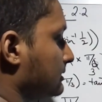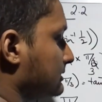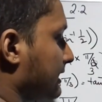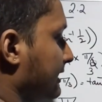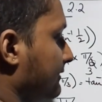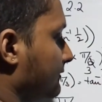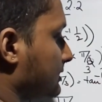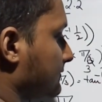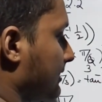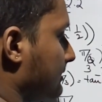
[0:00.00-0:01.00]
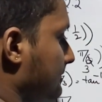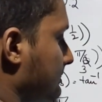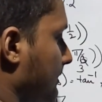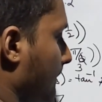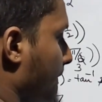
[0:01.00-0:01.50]
Sine inverse 1
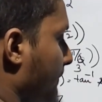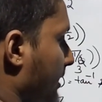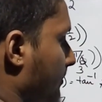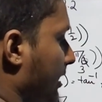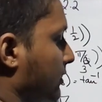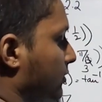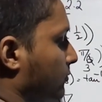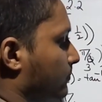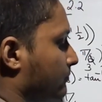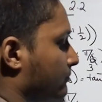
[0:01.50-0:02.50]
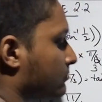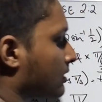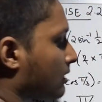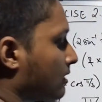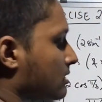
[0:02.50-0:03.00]
is pi by 2.
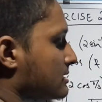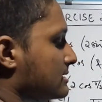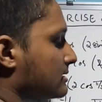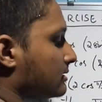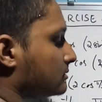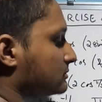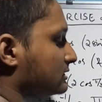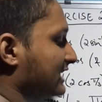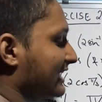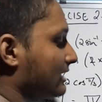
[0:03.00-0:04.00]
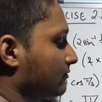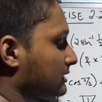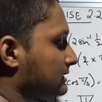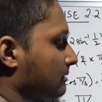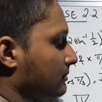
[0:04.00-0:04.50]
Sine
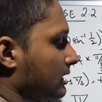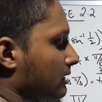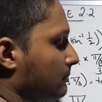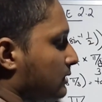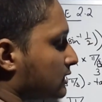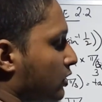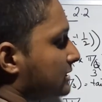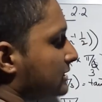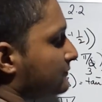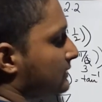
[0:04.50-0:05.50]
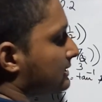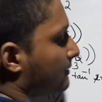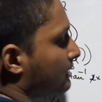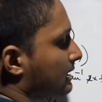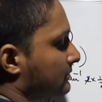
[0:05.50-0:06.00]
inverse something plus cos inverse
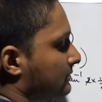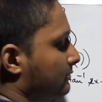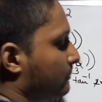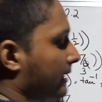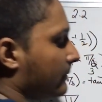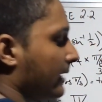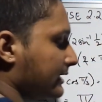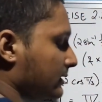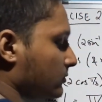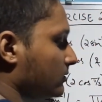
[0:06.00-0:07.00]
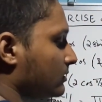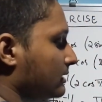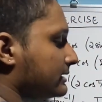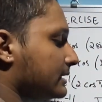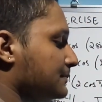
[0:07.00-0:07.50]
something is equal to pi by 2.
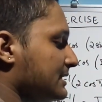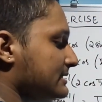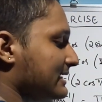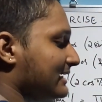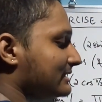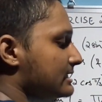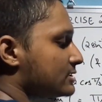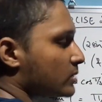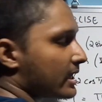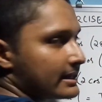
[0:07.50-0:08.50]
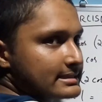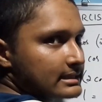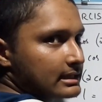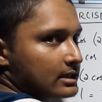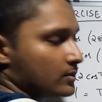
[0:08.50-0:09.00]
That means that these two
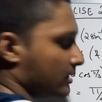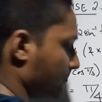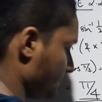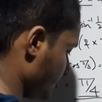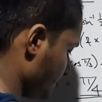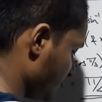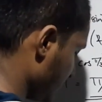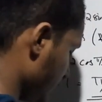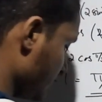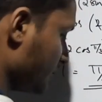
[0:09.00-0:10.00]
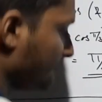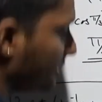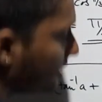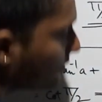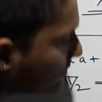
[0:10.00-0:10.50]
angles are equal.
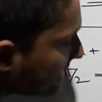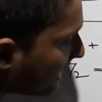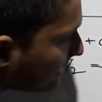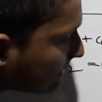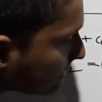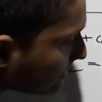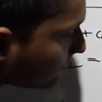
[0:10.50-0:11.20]
We knew that